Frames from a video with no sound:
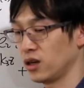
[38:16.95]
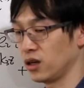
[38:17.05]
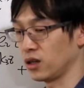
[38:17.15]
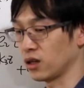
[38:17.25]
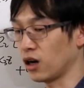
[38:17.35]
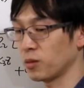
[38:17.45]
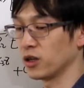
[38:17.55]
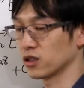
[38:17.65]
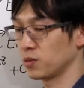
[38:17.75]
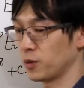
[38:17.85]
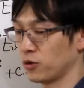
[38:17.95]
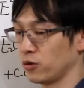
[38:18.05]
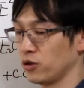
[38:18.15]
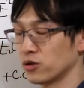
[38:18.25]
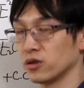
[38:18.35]
in optics
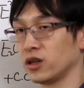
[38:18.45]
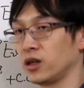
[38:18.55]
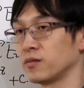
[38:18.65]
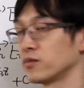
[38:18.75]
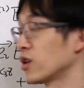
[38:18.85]
people usually